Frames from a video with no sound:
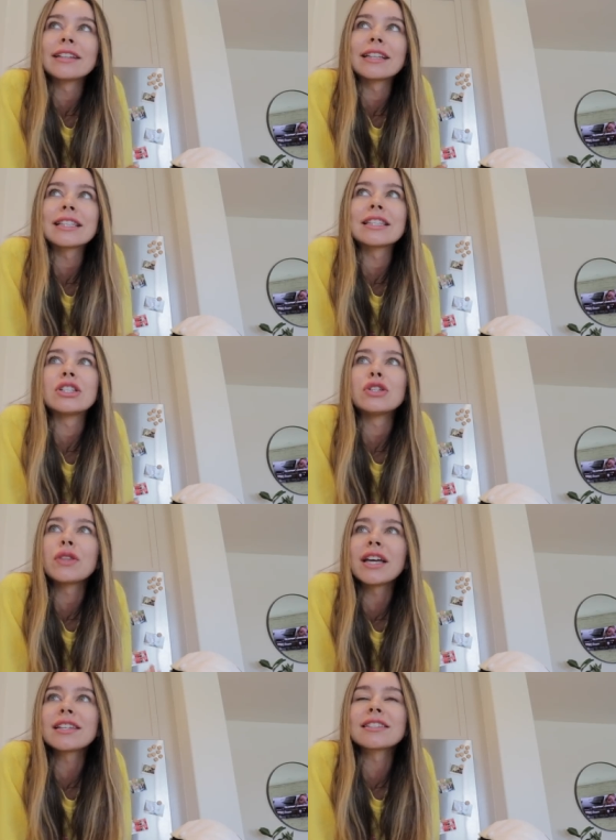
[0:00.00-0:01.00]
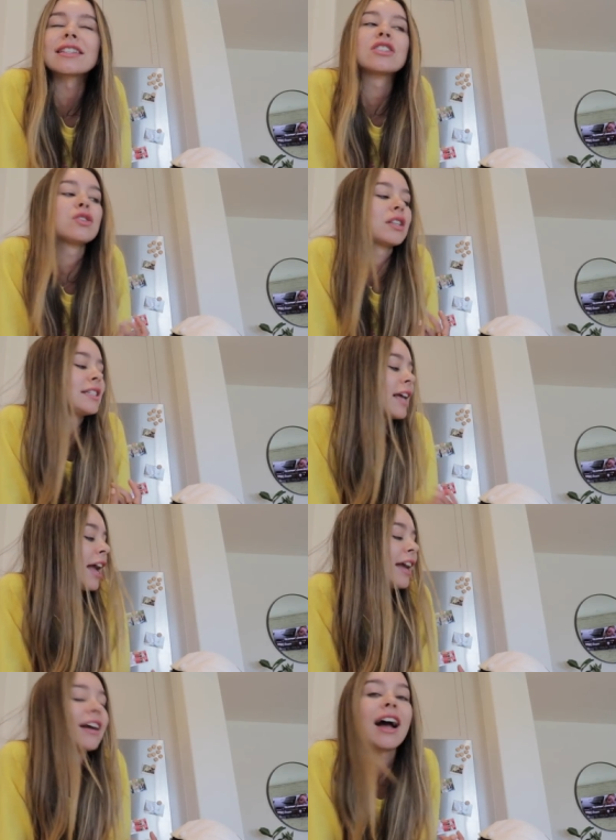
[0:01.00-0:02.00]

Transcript: Let's do this. Let's do the day.